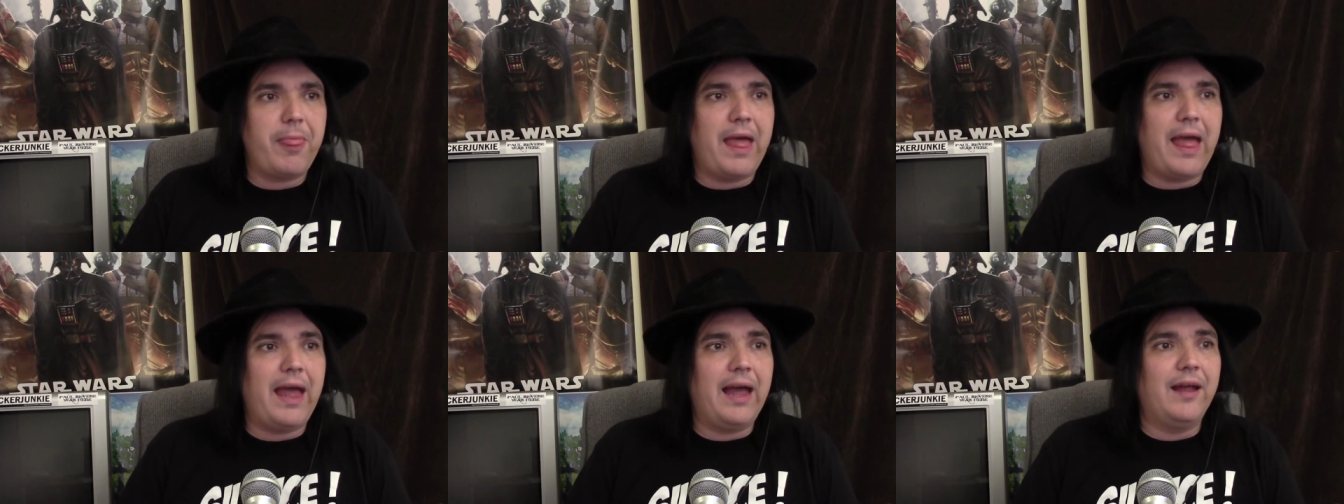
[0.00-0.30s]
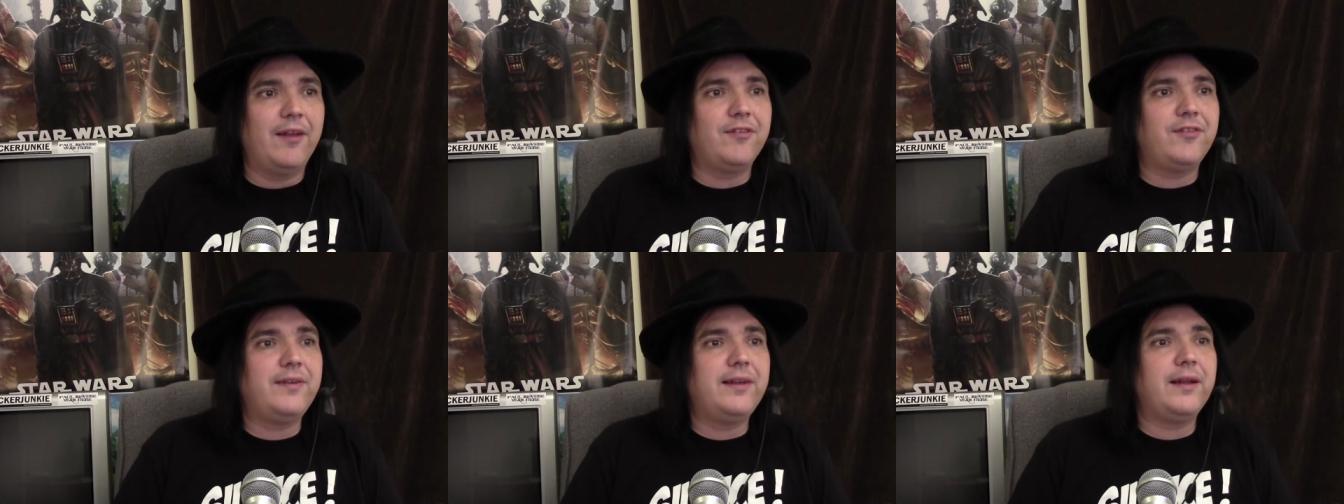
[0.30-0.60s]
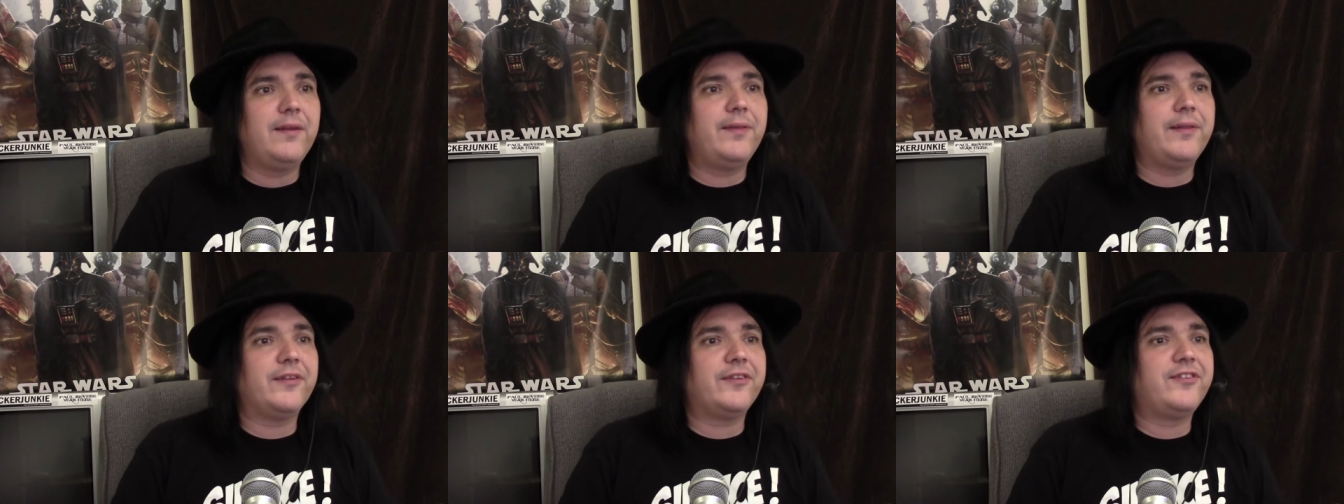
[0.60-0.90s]
as
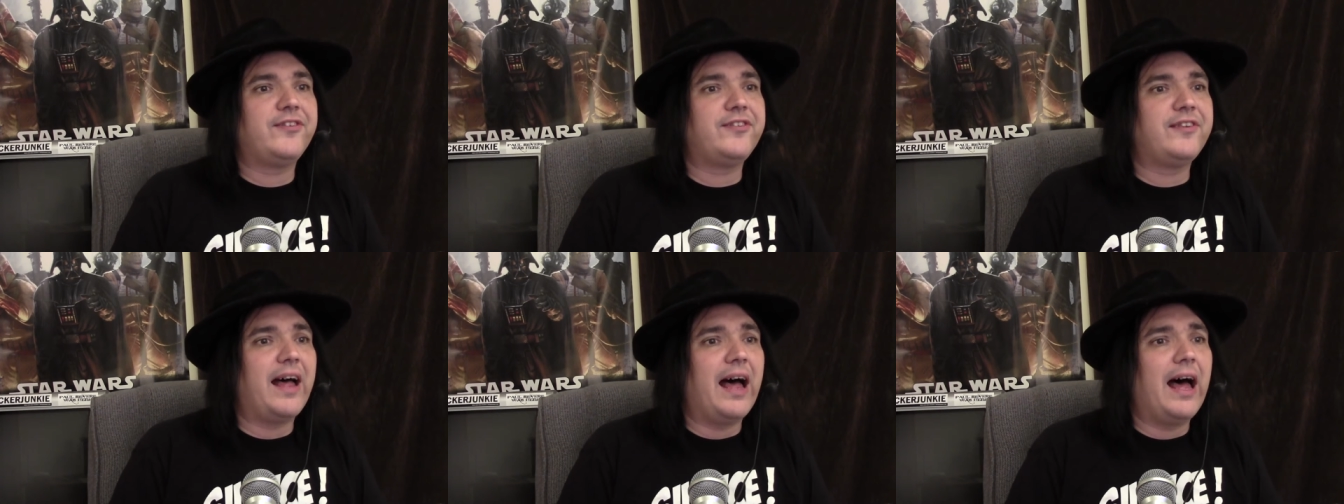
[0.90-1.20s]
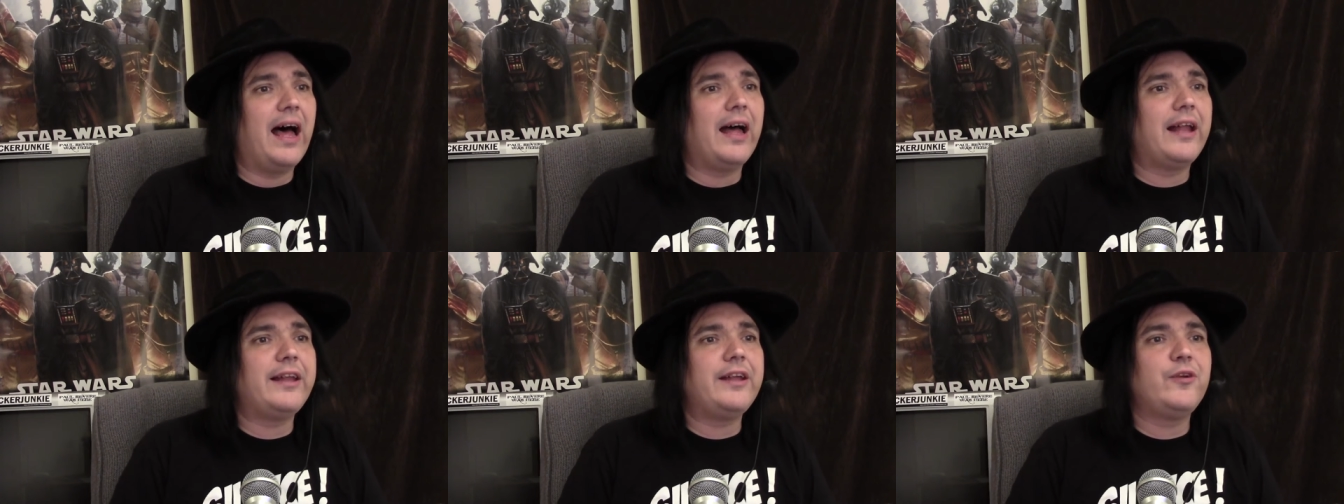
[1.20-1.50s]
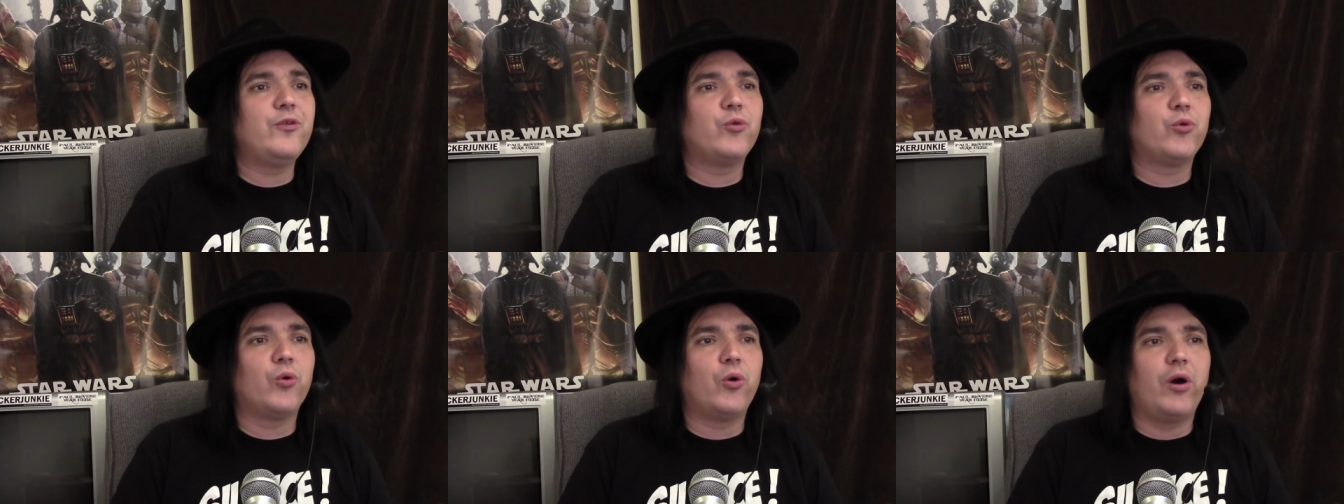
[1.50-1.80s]
did the Saudi
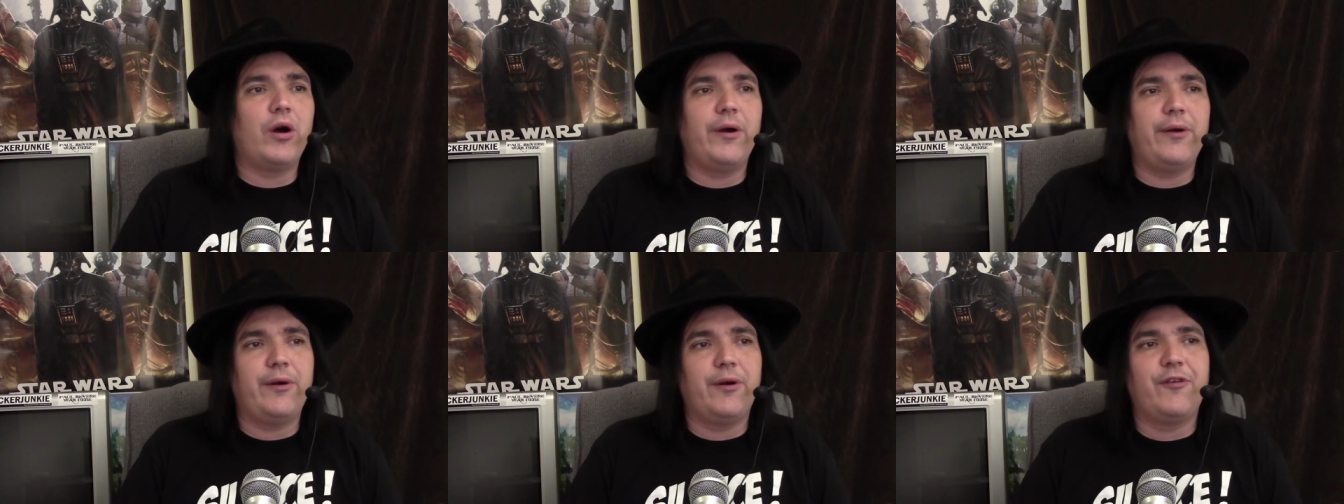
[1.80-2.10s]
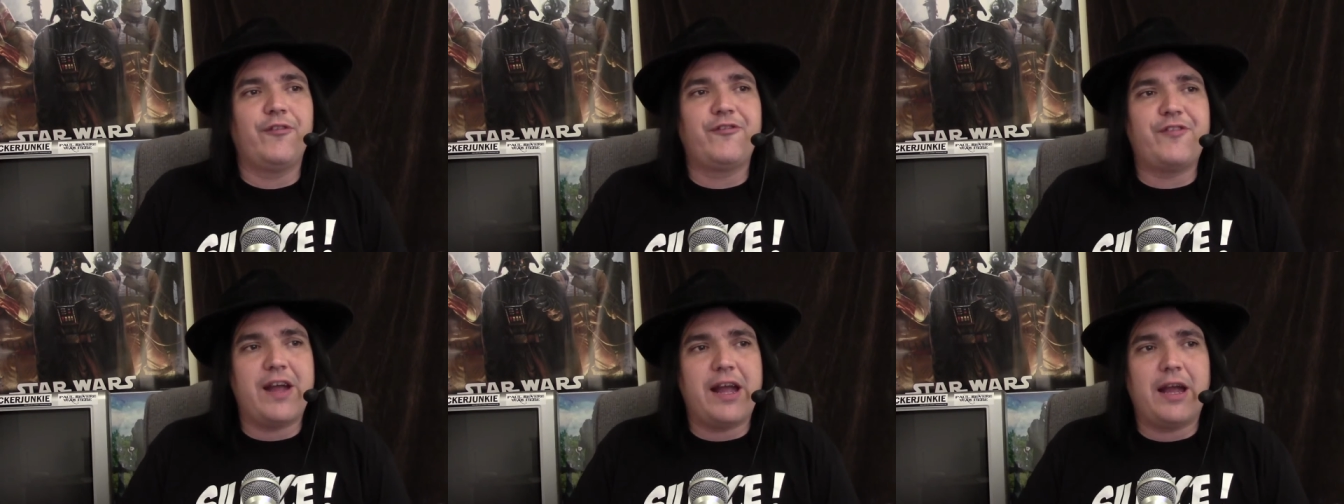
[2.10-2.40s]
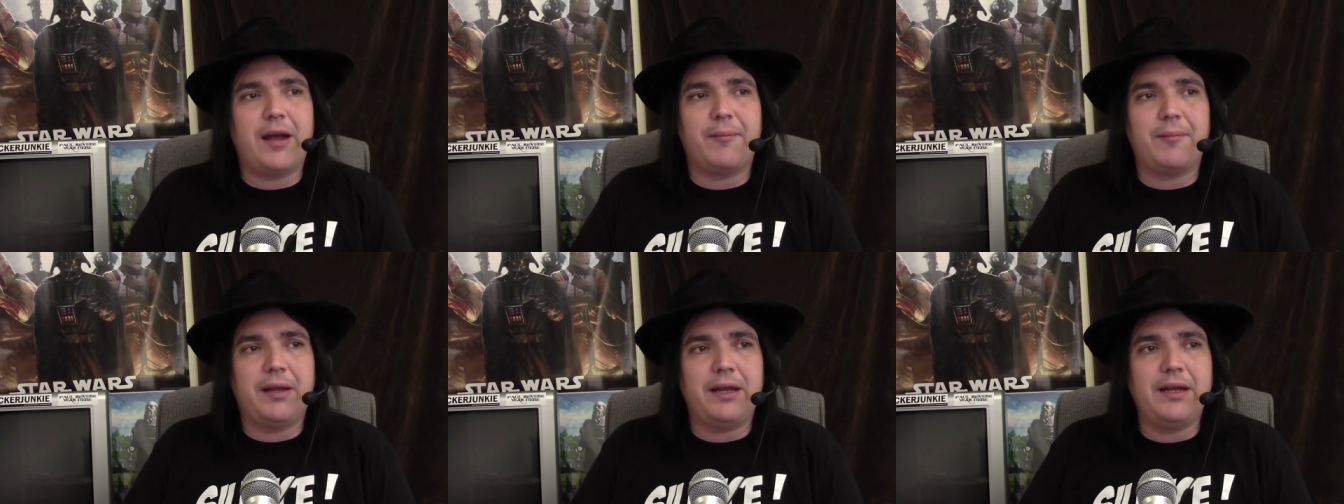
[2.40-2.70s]
royal
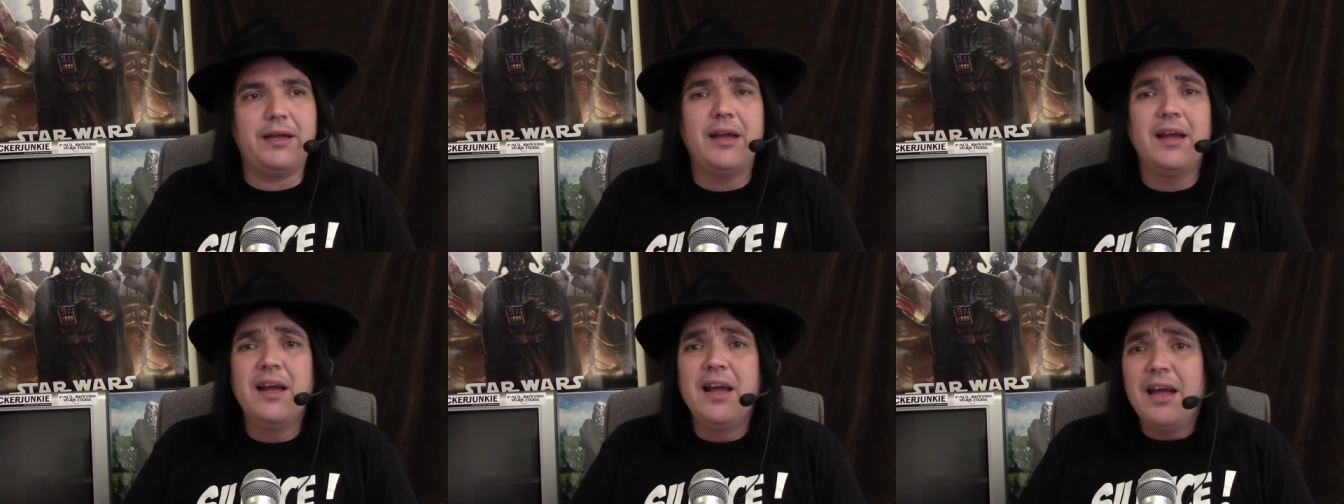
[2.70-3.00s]
family.